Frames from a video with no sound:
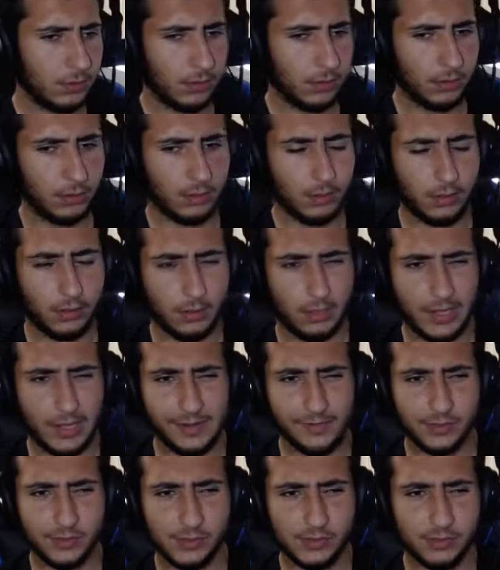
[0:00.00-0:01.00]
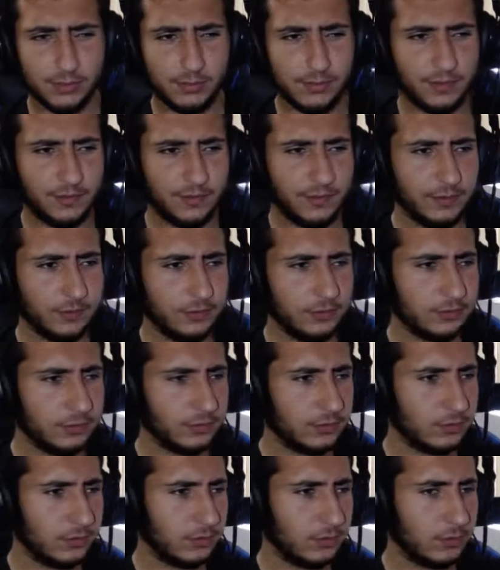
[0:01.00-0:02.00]
Anyone in the midfield?
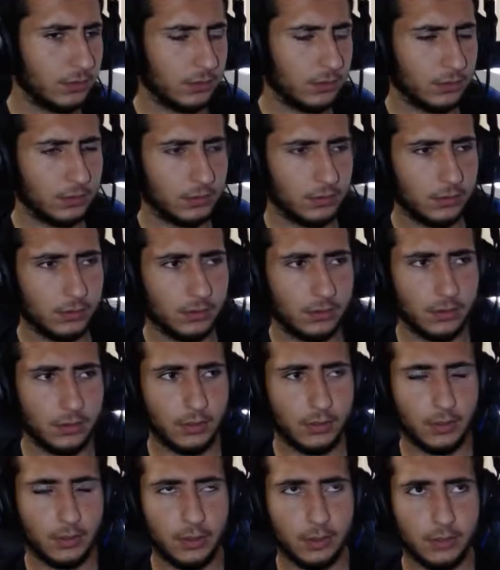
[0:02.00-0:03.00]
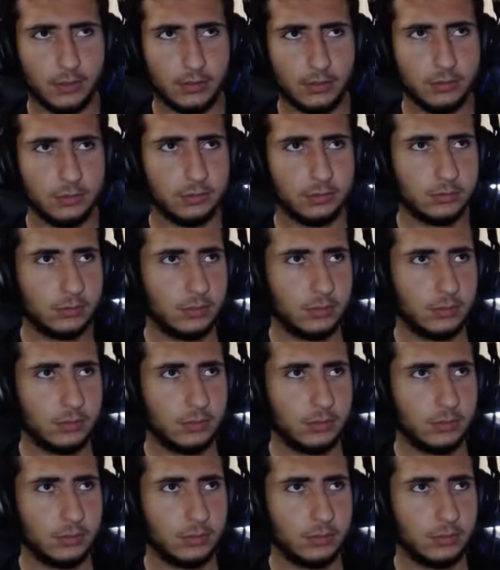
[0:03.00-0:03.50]
No.